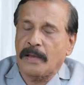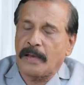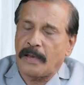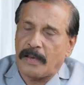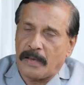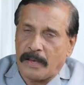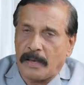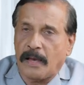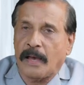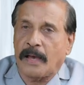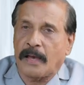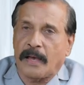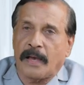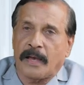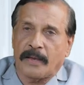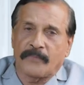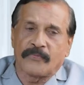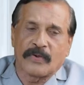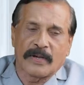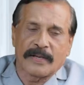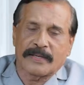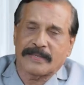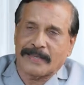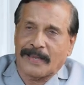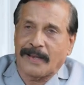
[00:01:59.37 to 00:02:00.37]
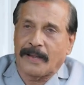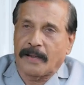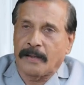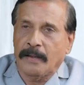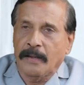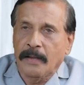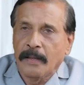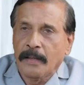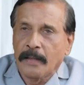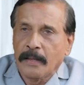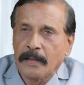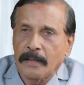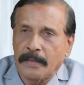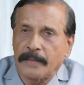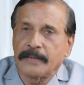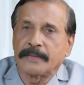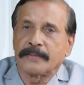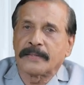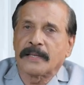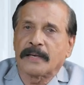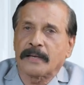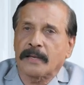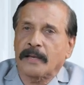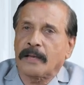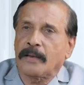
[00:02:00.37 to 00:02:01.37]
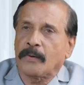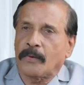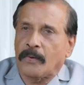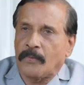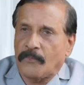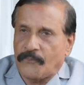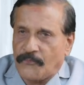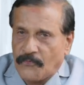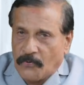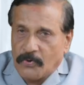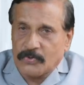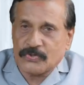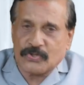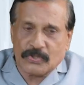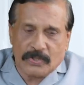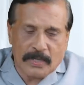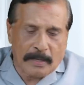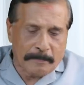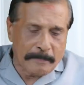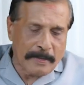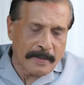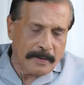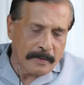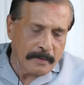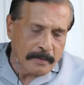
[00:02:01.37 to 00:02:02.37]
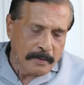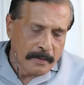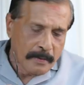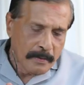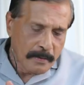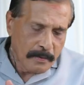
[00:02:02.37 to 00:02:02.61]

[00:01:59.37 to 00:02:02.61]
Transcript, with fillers: uh, I will tell in the forthcoming